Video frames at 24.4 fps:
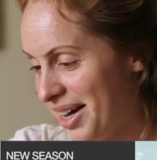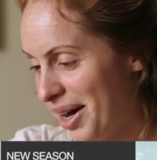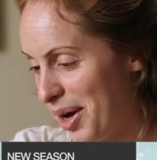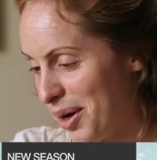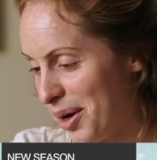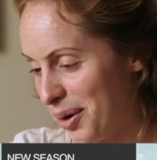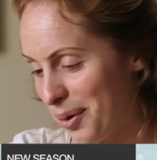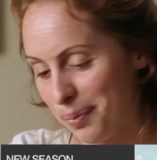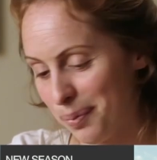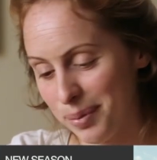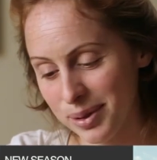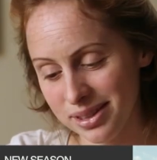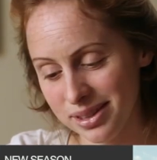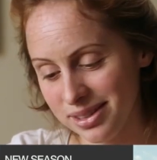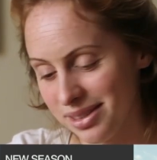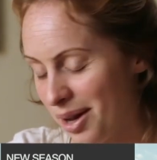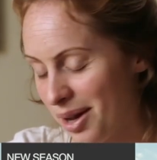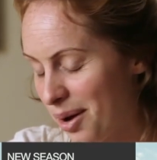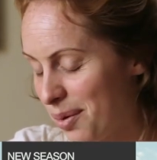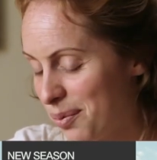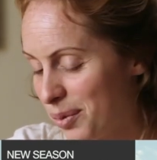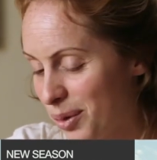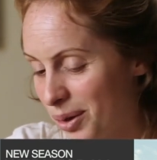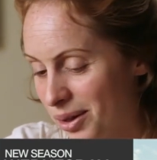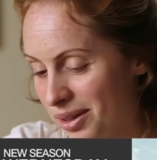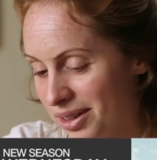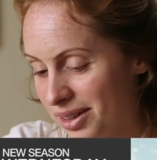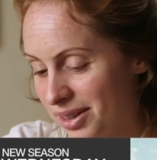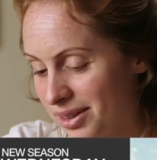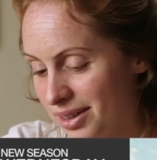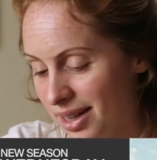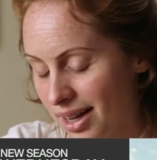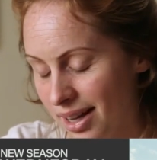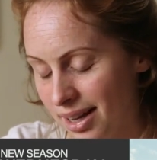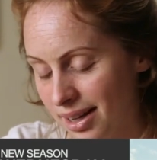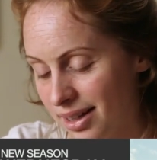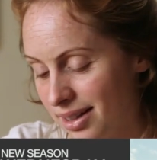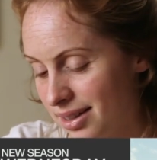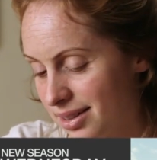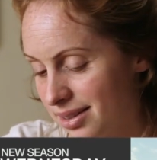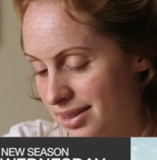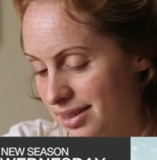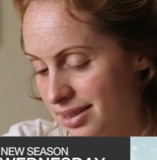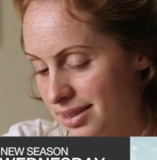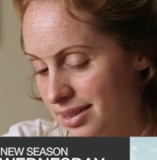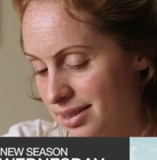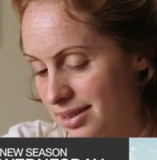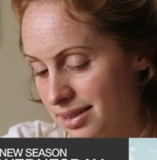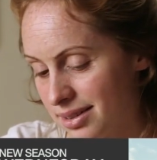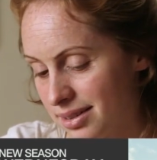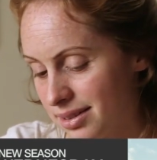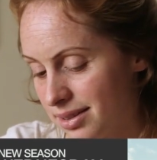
I hope it's not more than that.